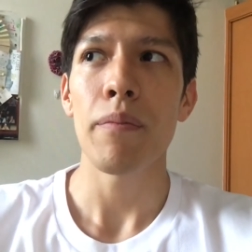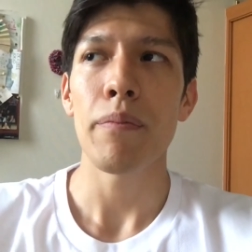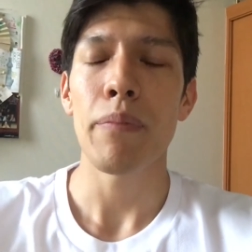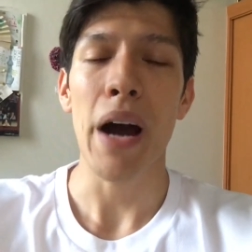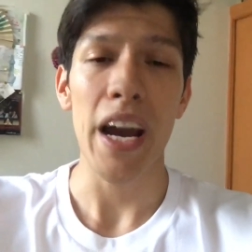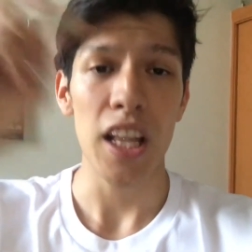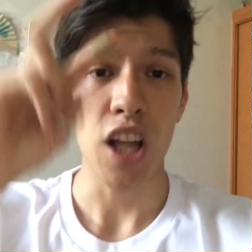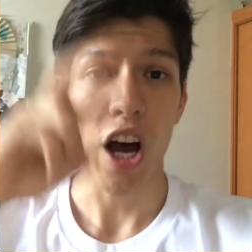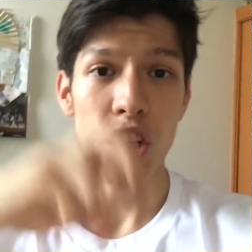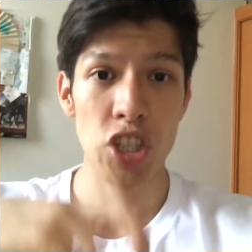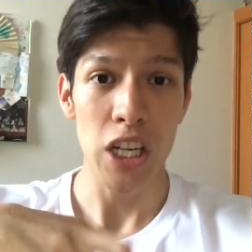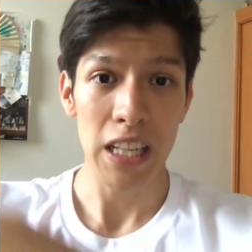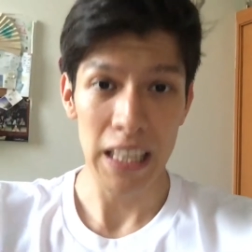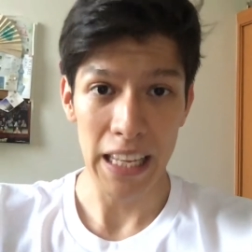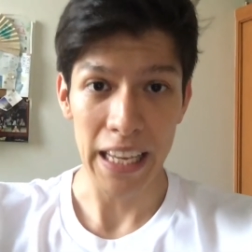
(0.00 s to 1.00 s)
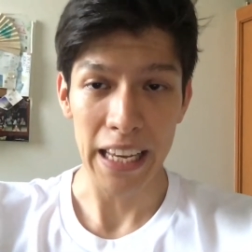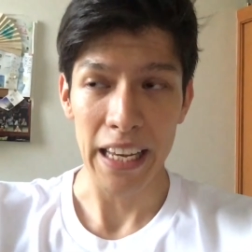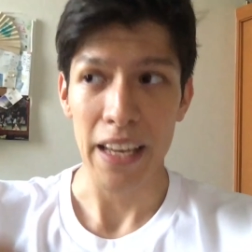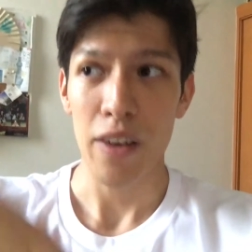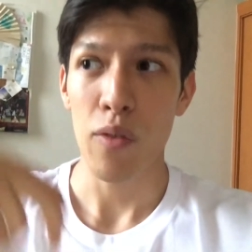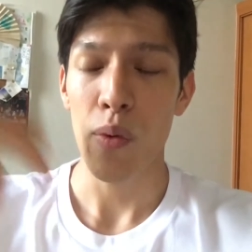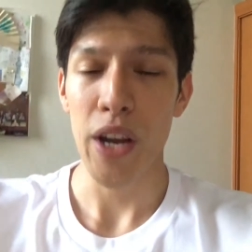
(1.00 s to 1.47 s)

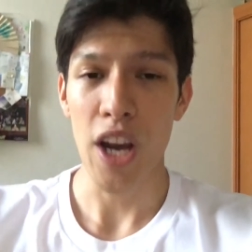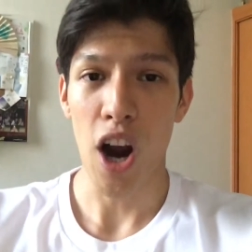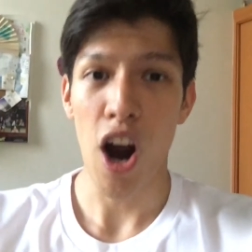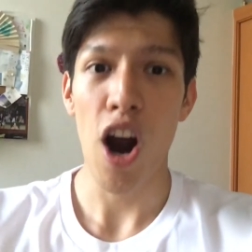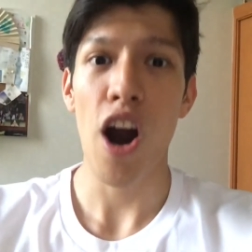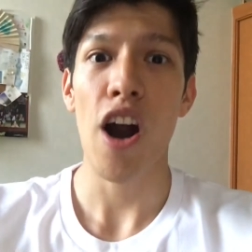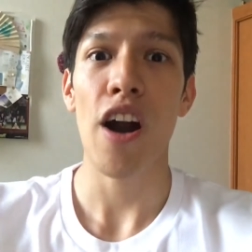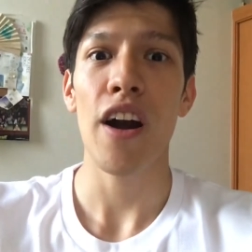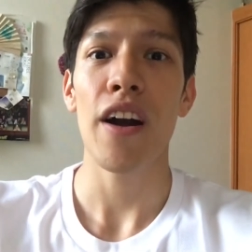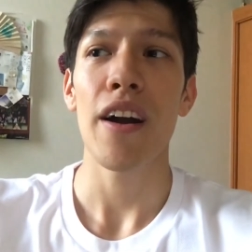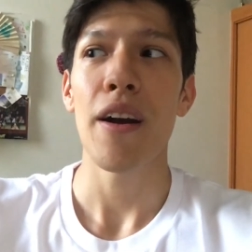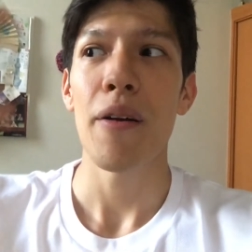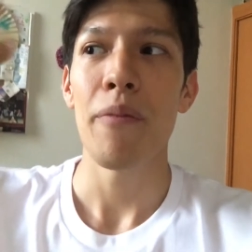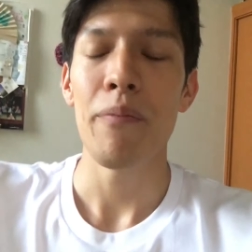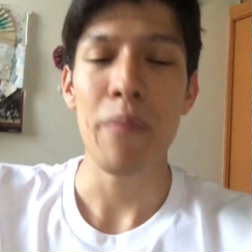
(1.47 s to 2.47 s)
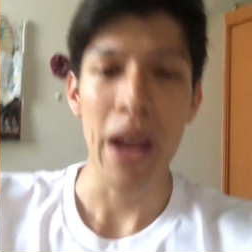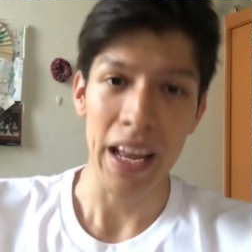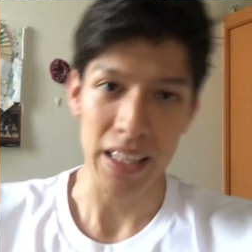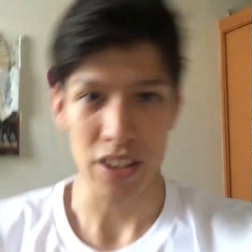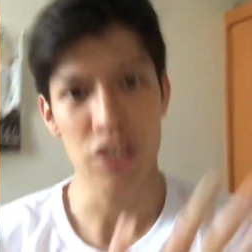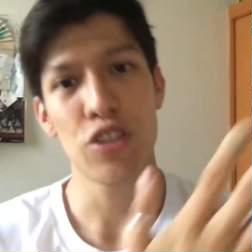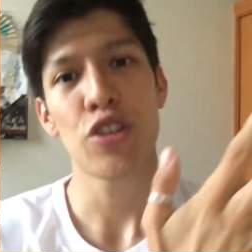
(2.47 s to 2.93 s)
biologically, we are
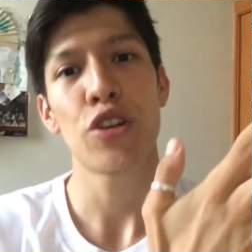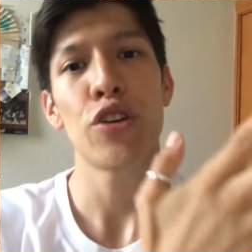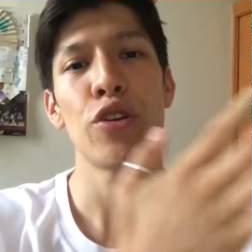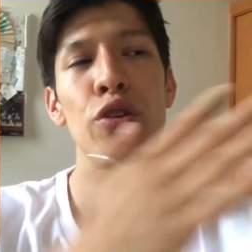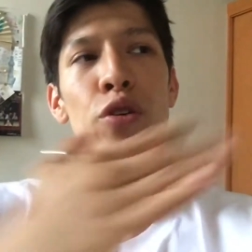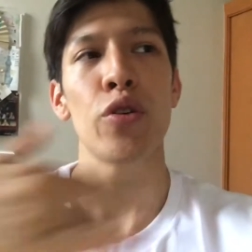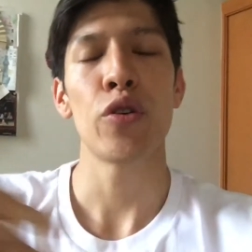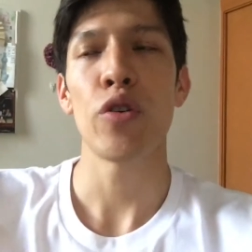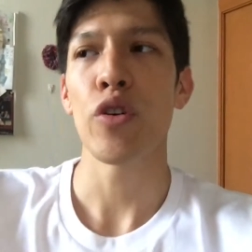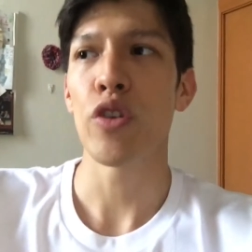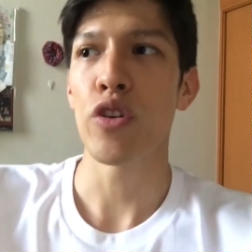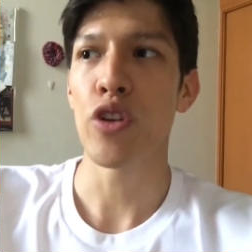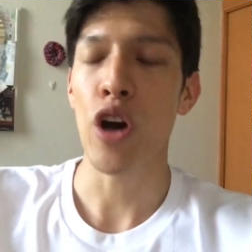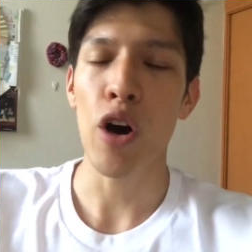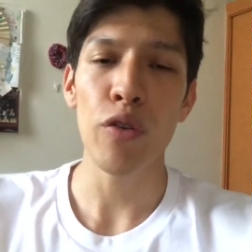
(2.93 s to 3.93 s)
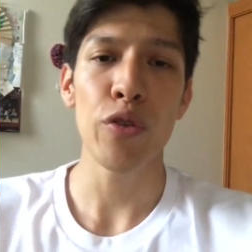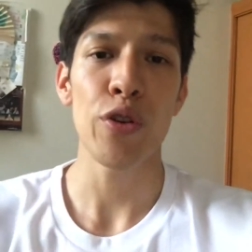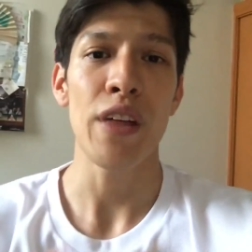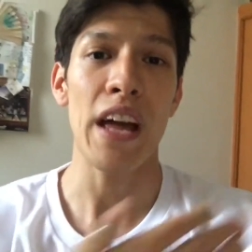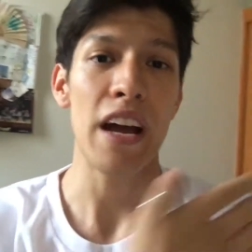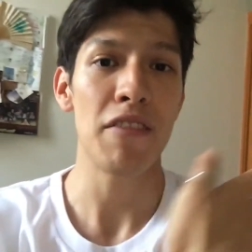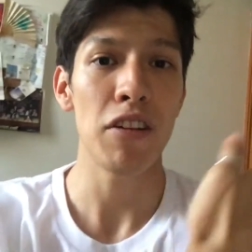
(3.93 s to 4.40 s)
meant to go through
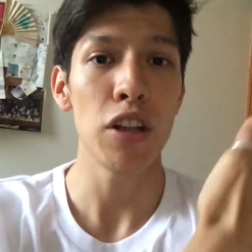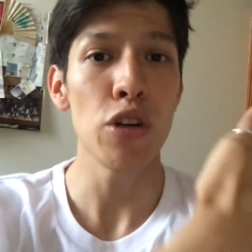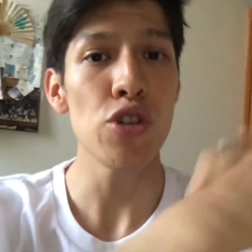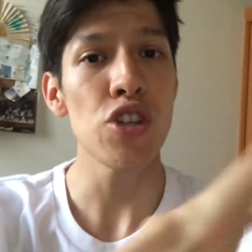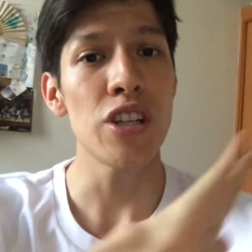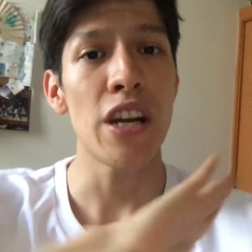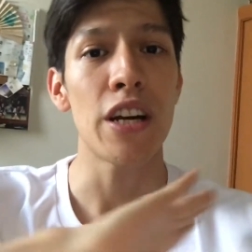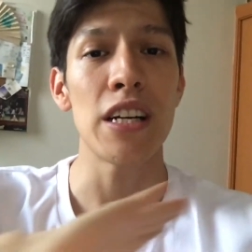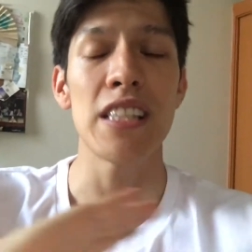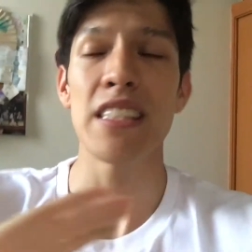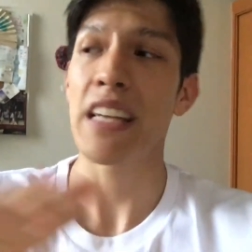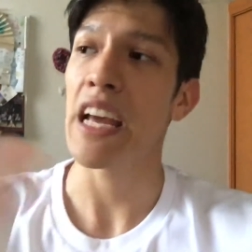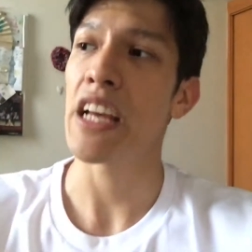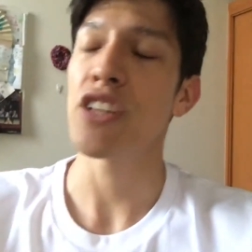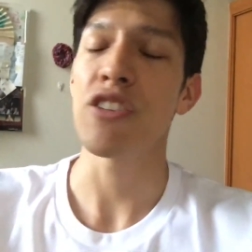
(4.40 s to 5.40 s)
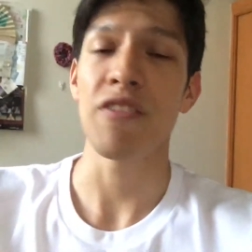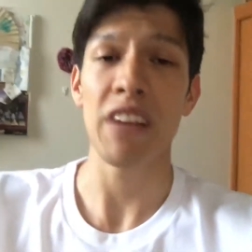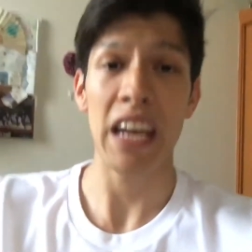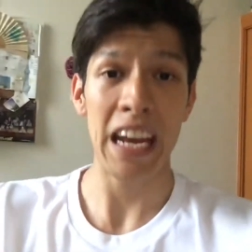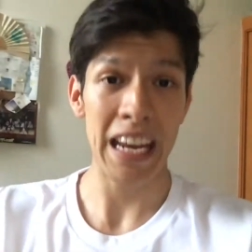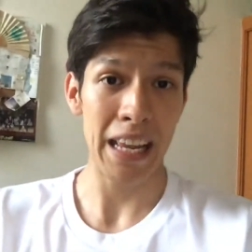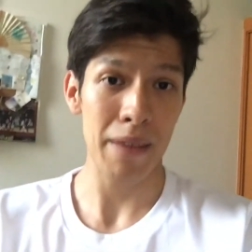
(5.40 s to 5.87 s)
that evolutionary stage of
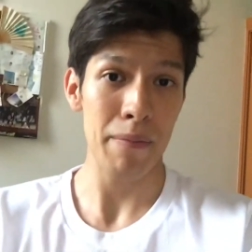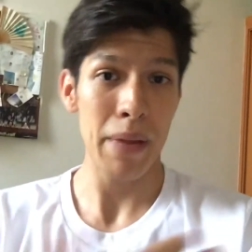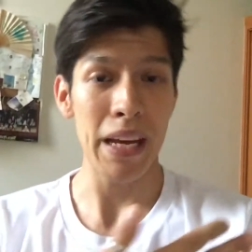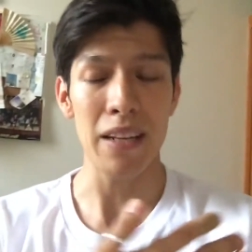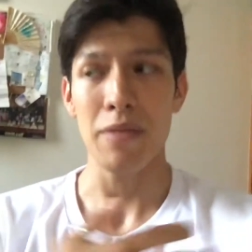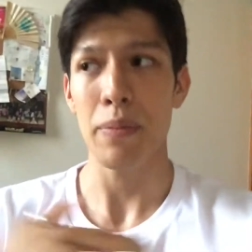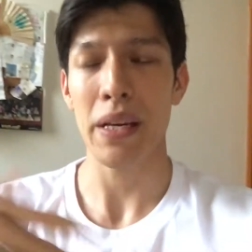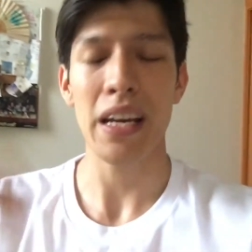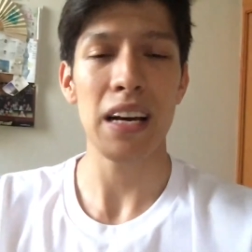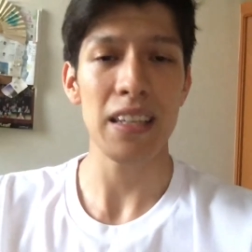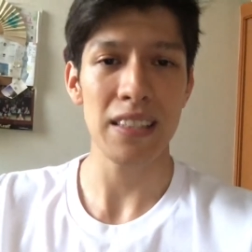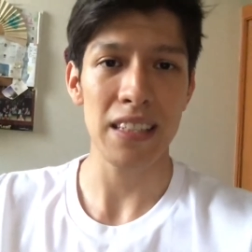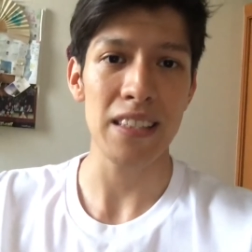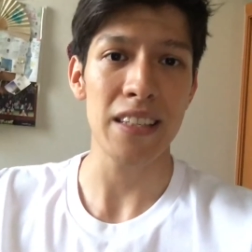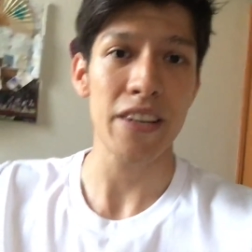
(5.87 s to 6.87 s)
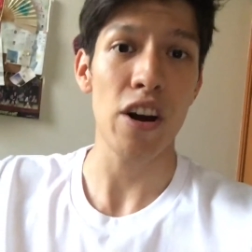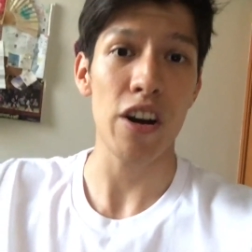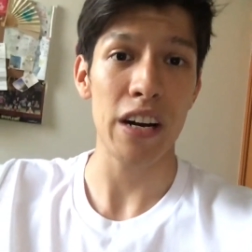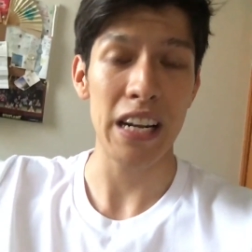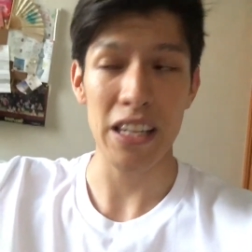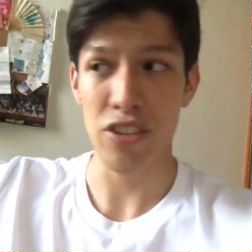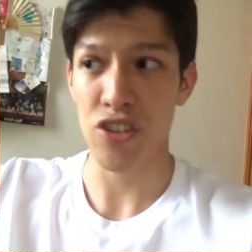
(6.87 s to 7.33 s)
eating meat because it's in our
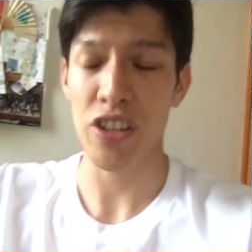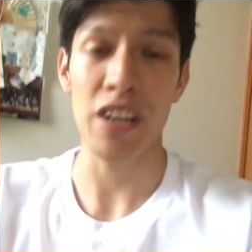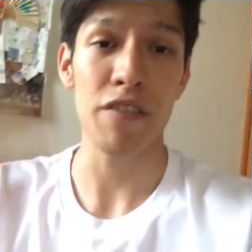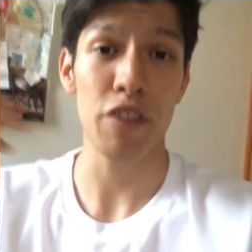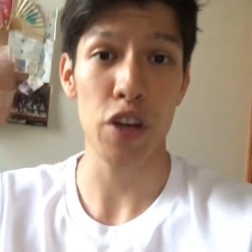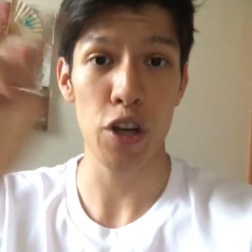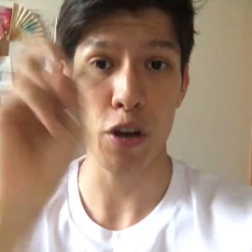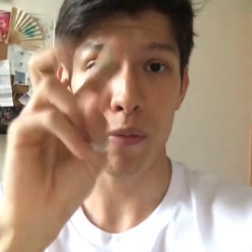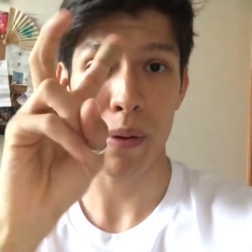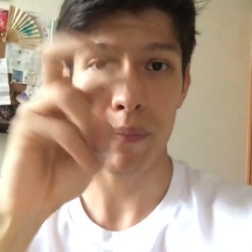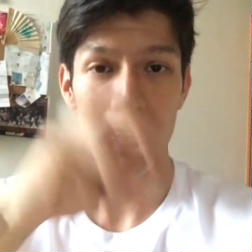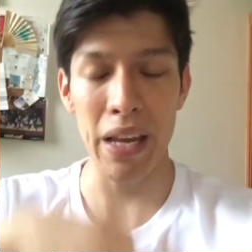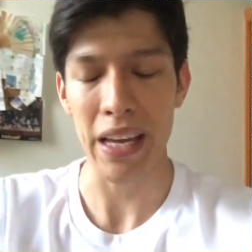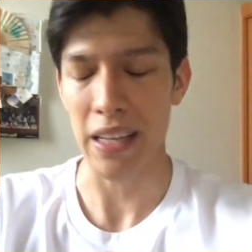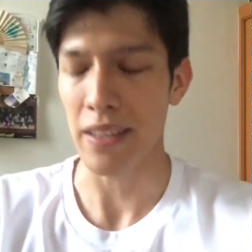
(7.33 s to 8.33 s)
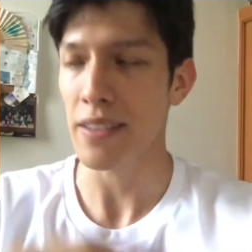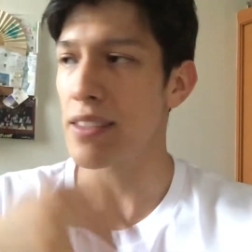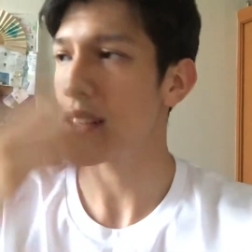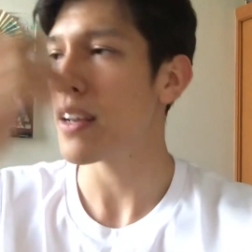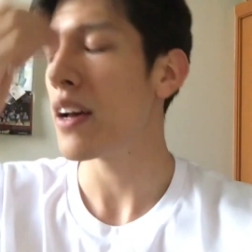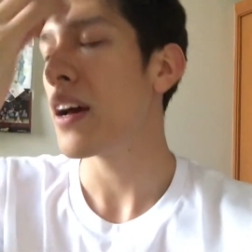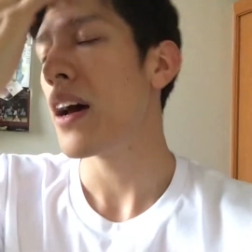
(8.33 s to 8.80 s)
history of human beings.